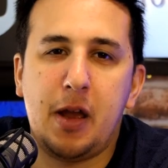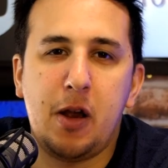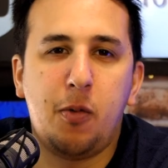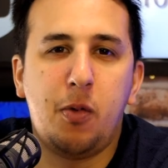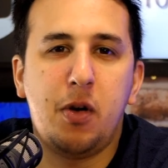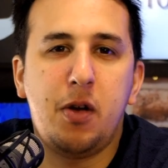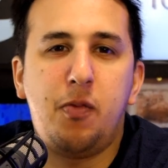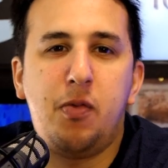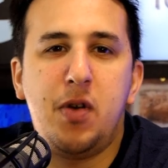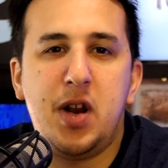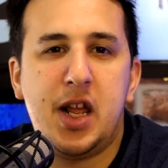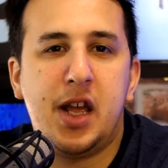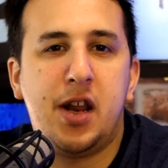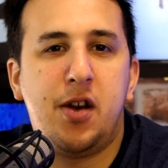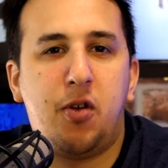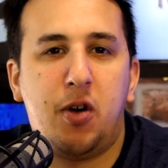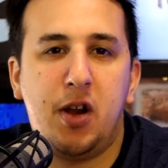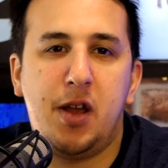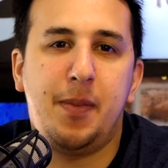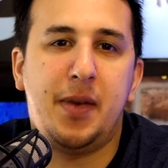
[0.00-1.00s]
it would really
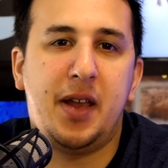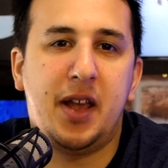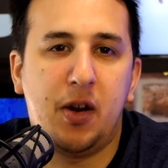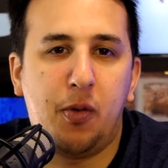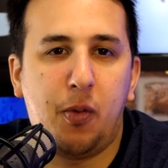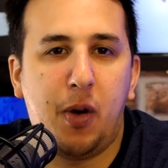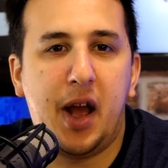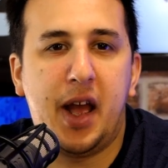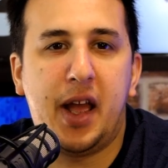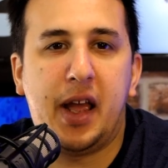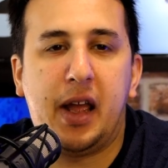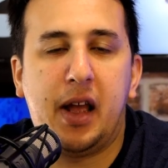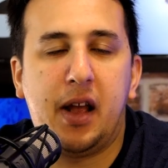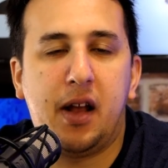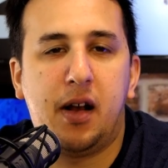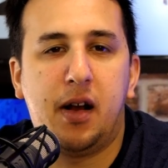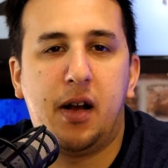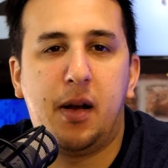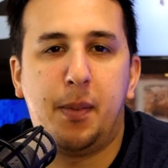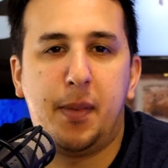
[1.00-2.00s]
annoy me in a way
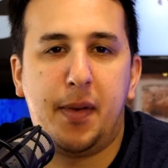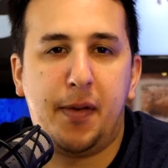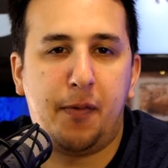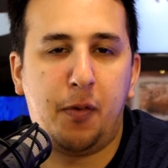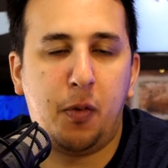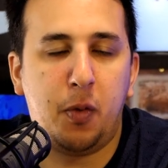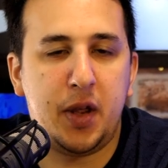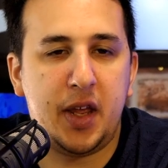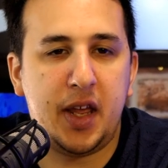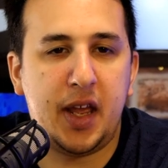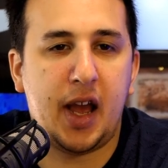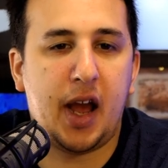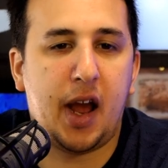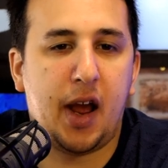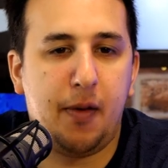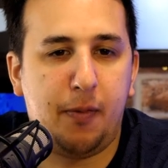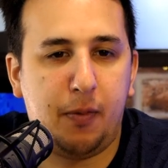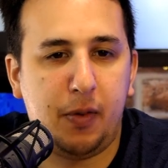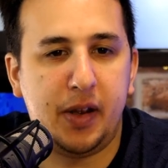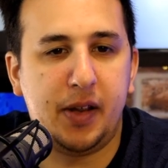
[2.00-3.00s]
um, if we
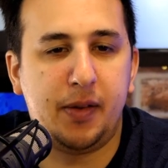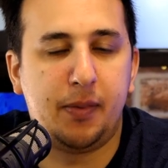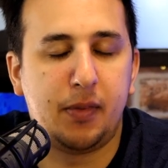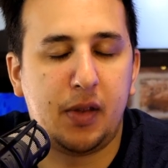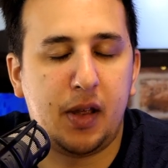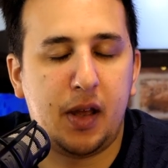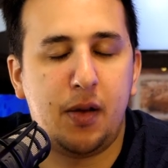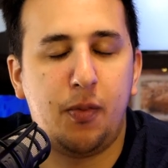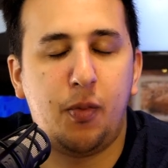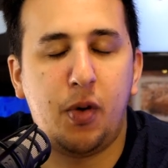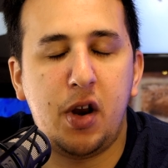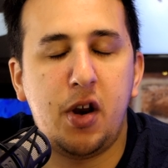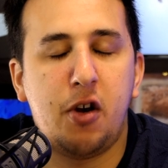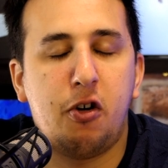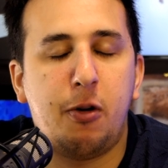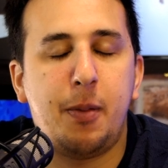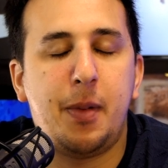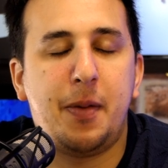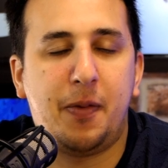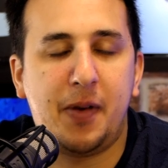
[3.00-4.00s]
if we it would annoy
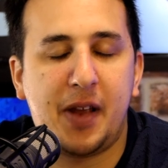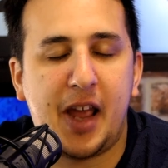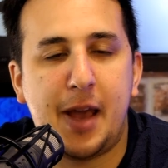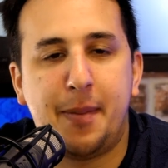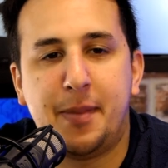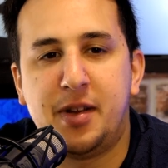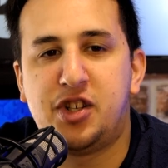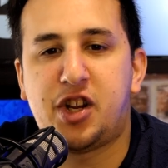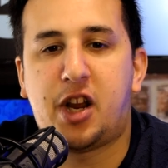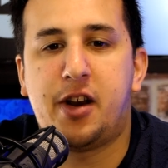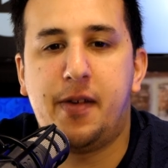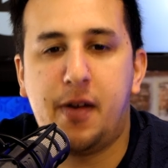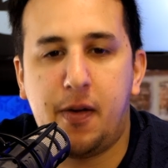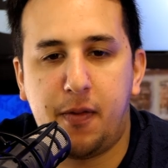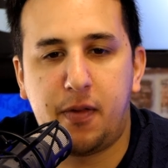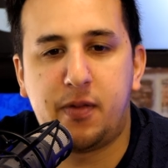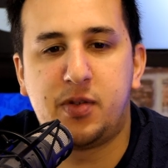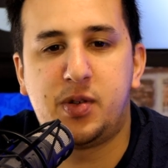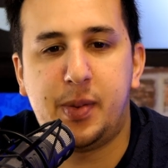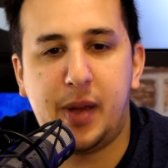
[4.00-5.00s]
me if we get him in January. I would
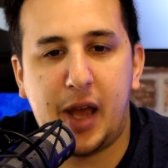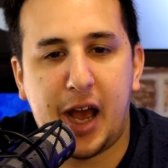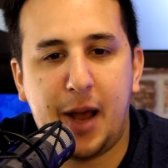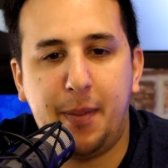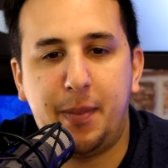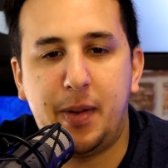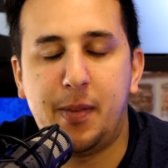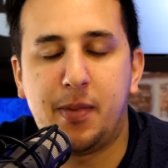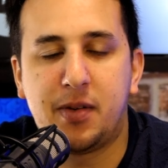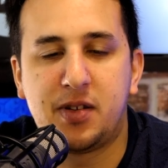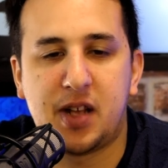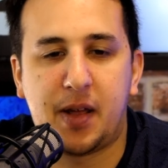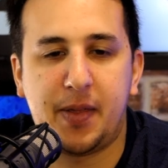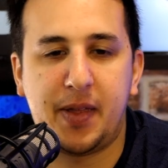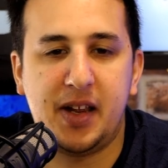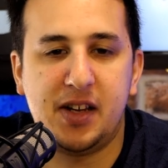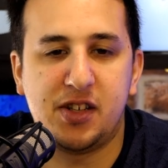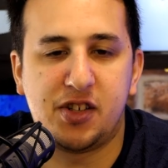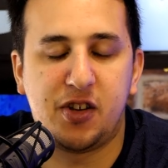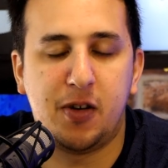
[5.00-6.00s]
also be happy because I think
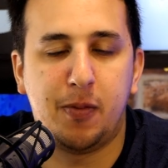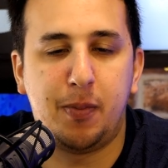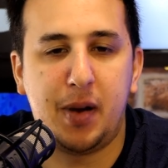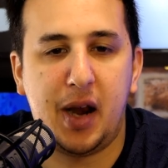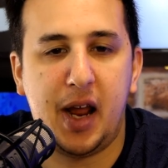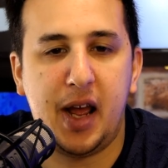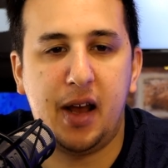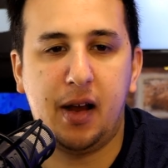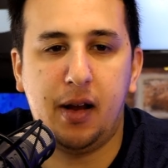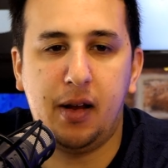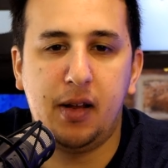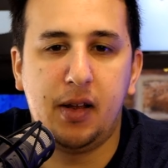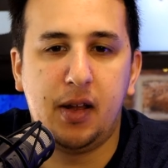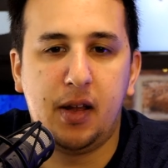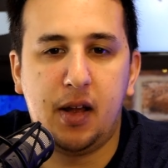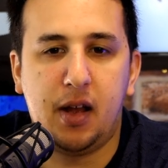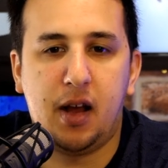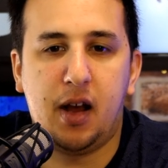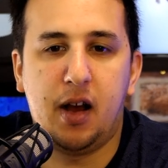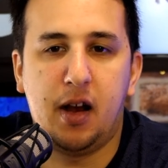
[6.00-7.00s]
he's a good player.
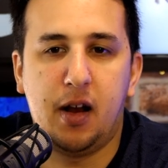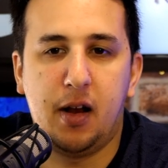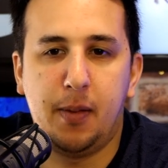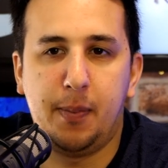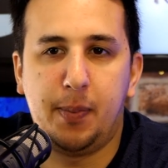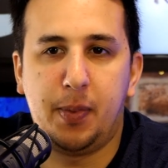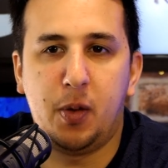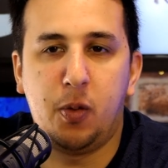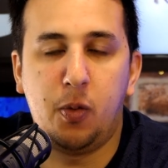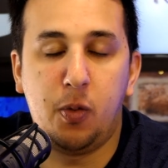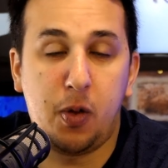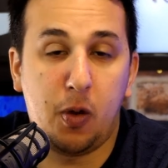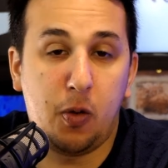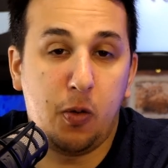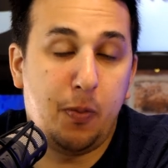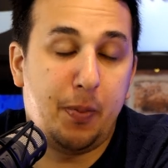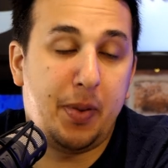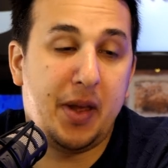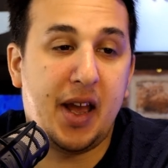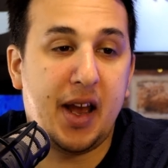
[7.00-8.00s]
Um, although,
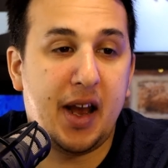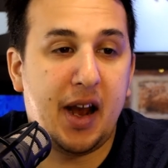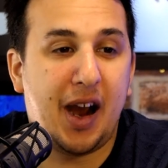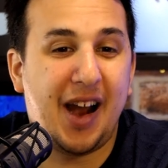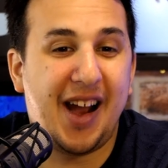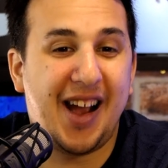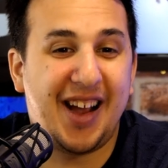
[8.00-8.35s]
albeit I